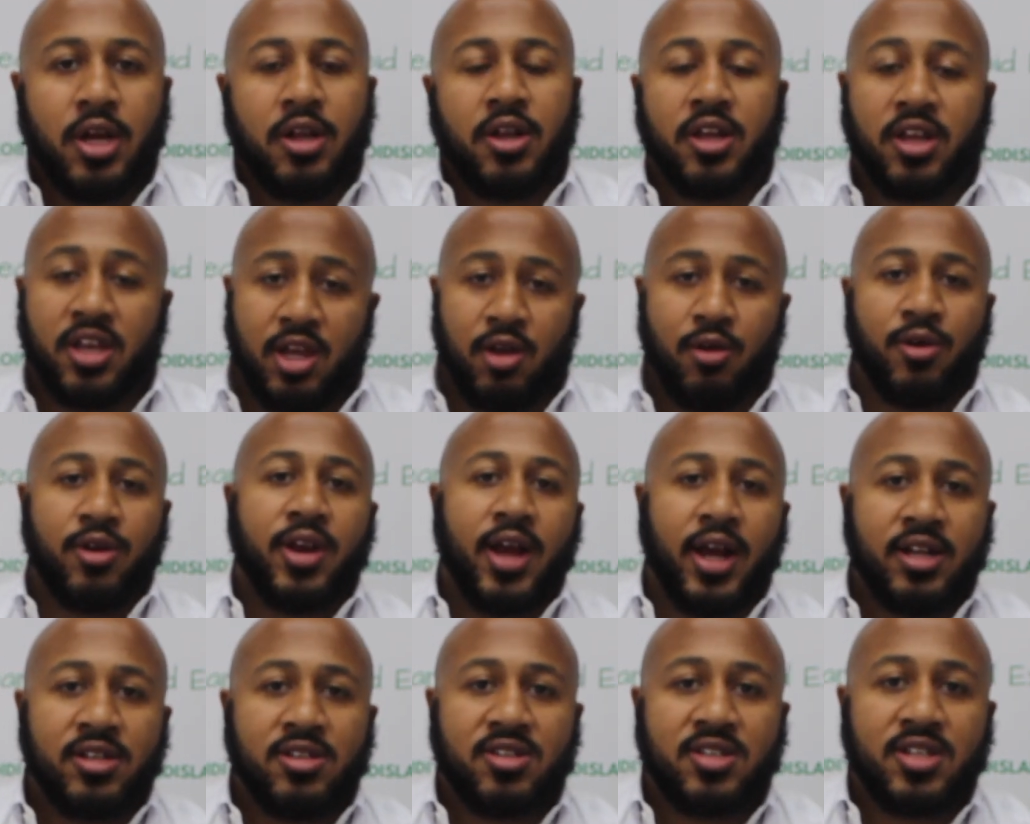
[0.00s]
the Curepe
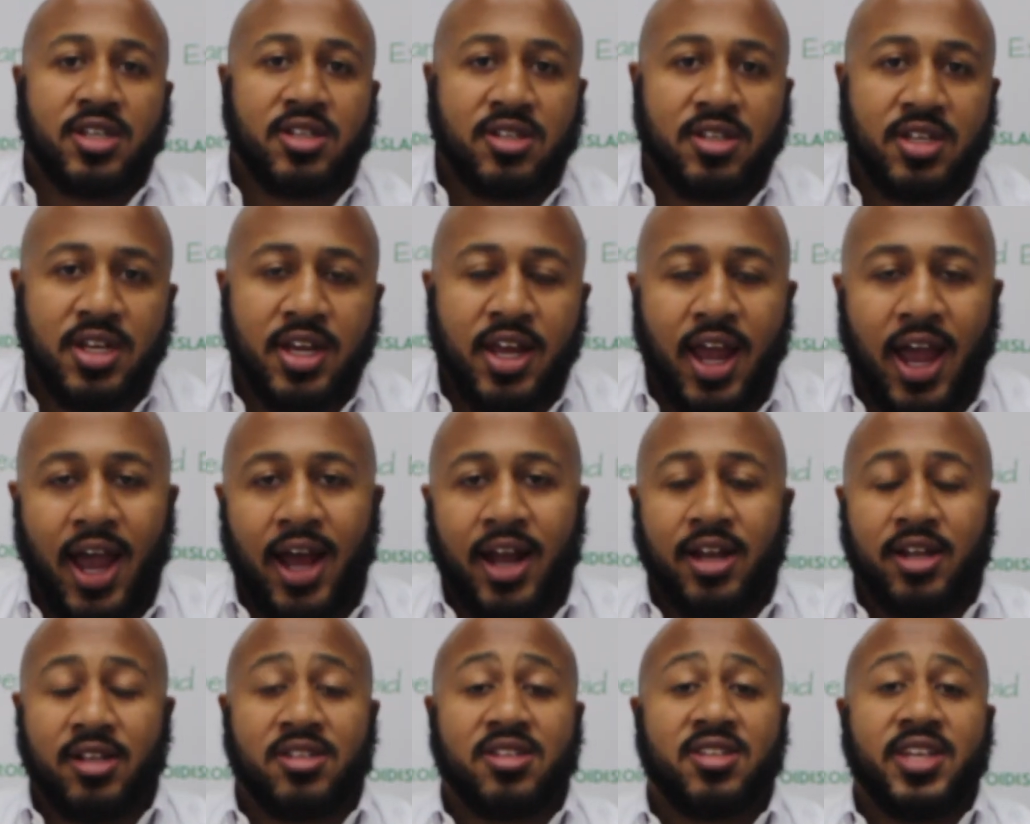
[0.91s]
960,
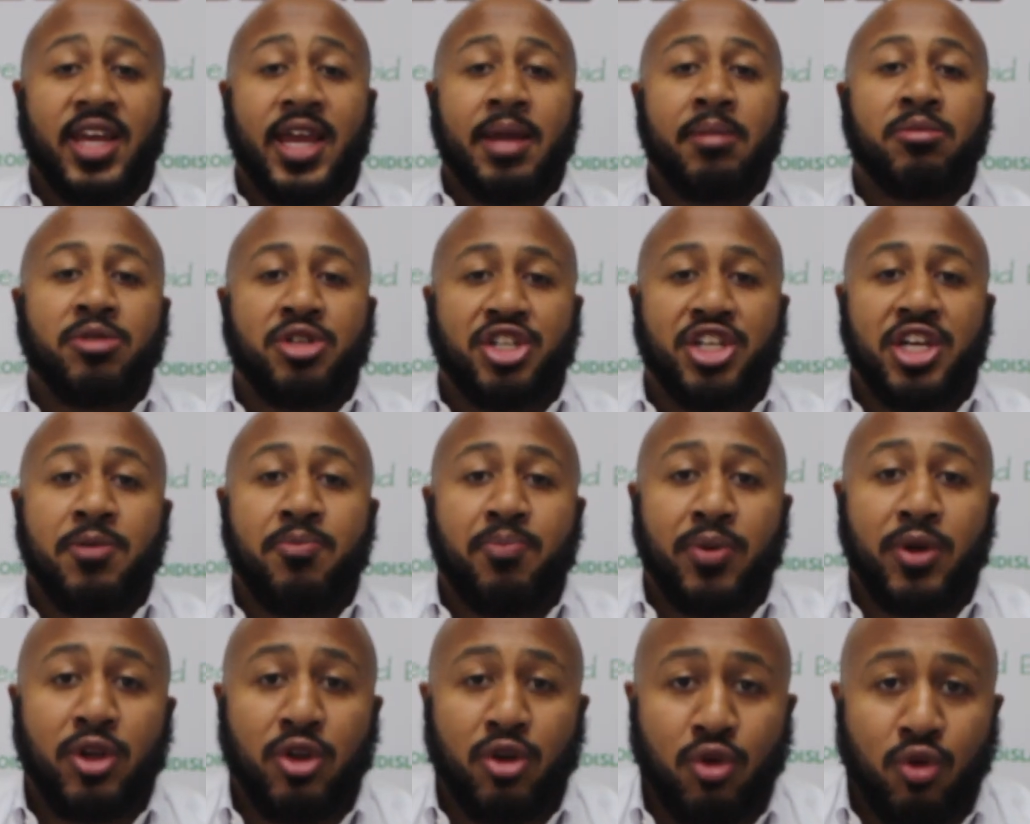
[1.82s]
and the same
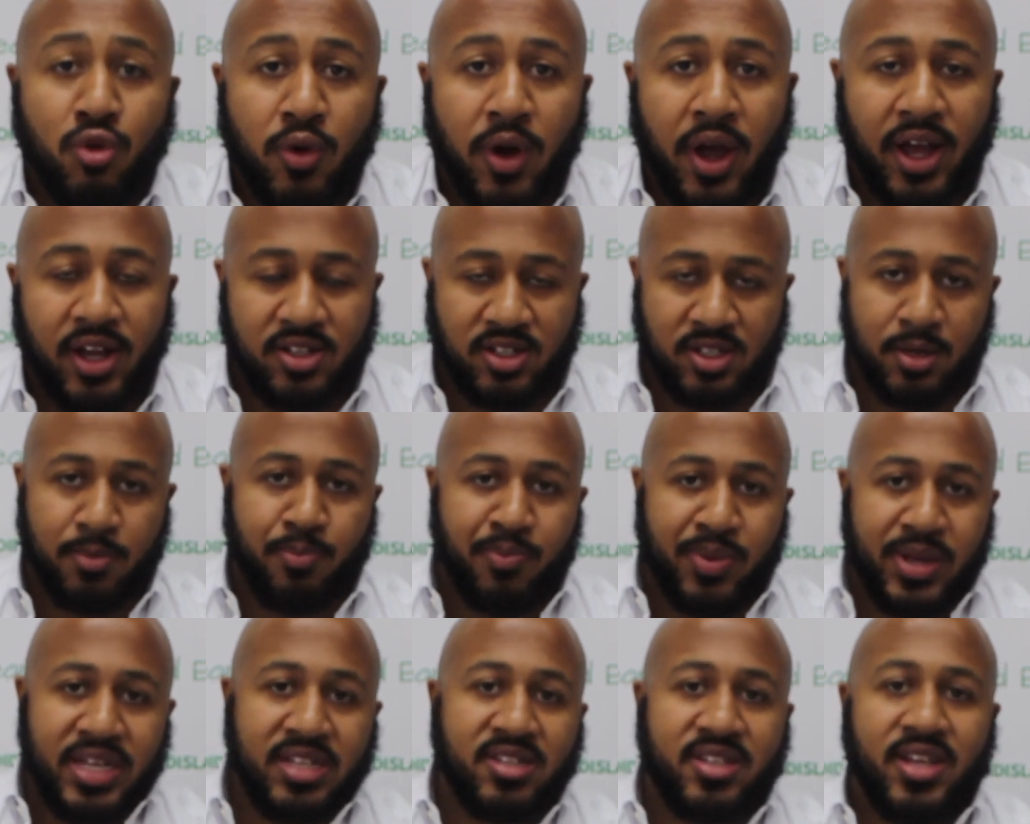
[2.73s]
GPU as the
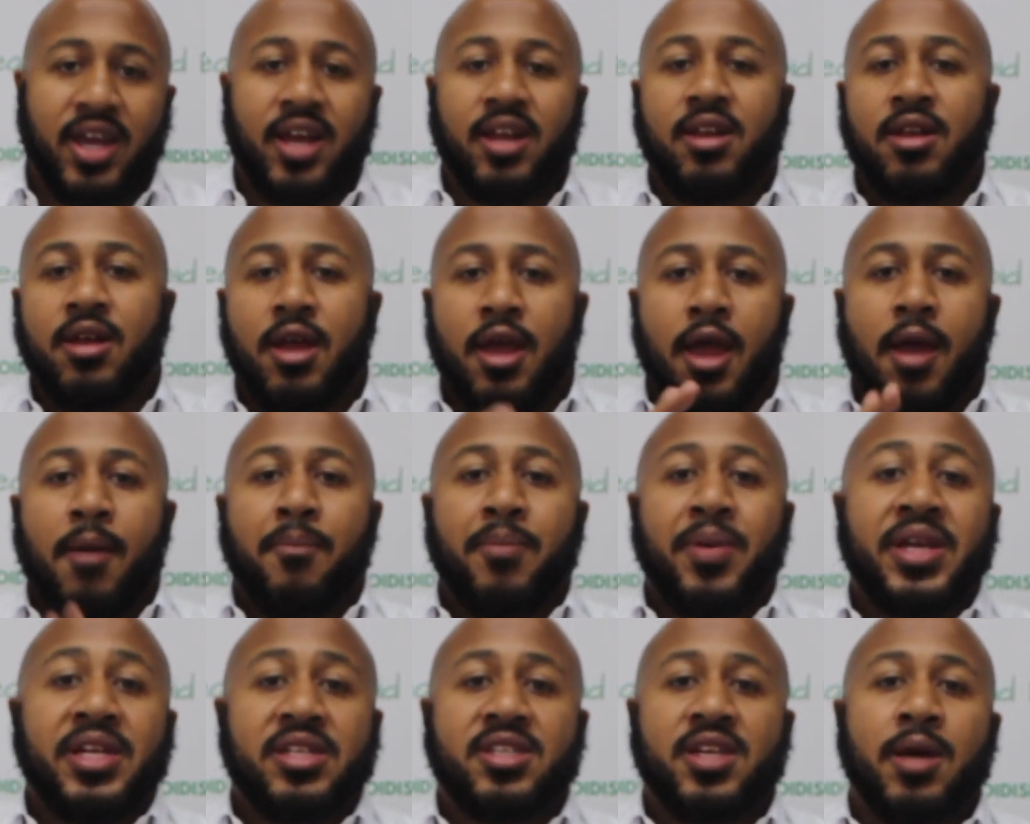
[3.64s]
P10,
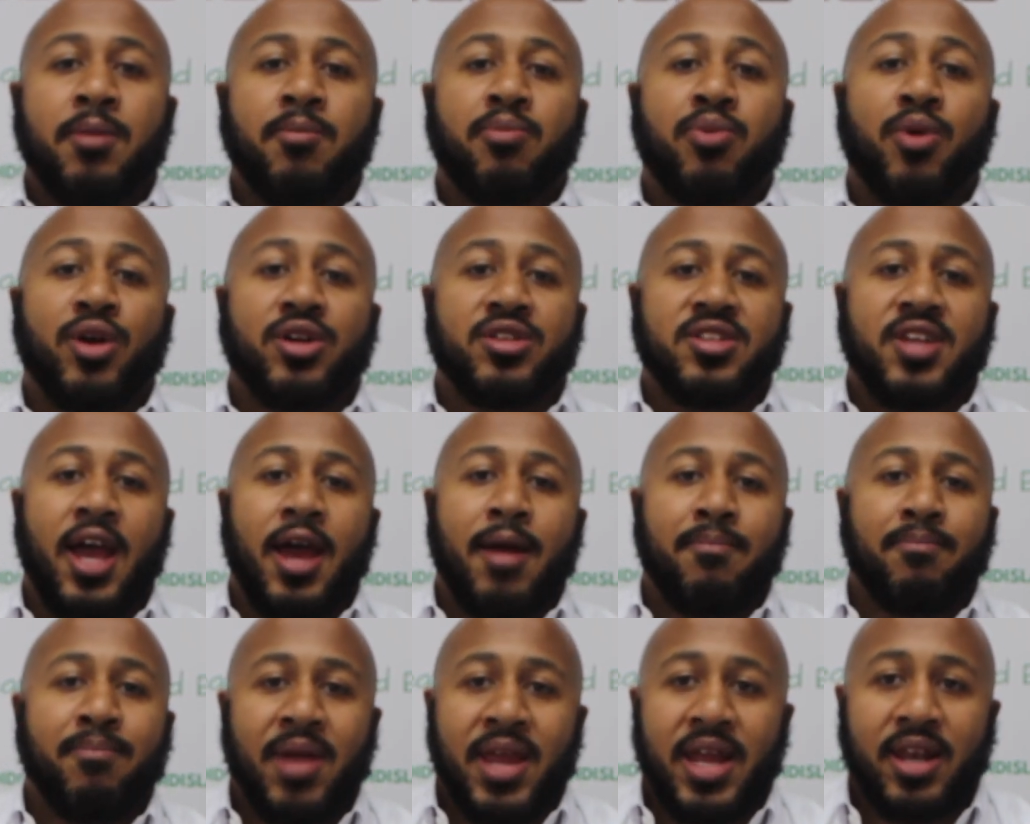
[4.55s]
P10 Plus,
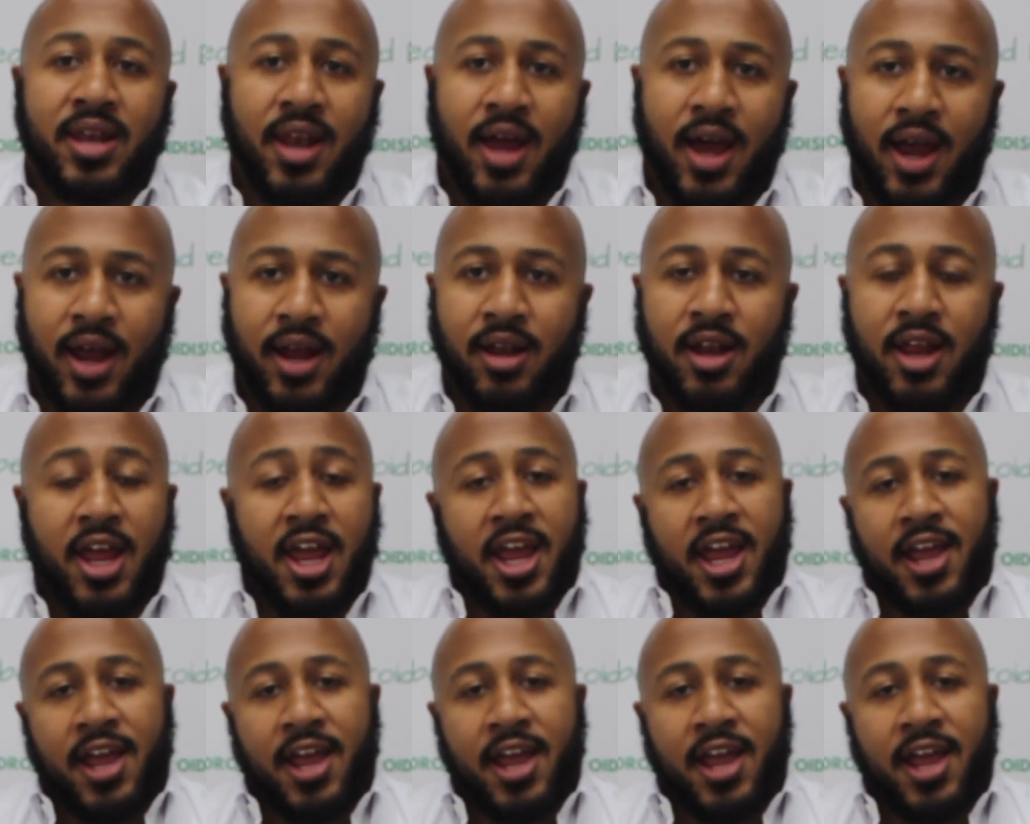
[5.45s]
and Mate 9.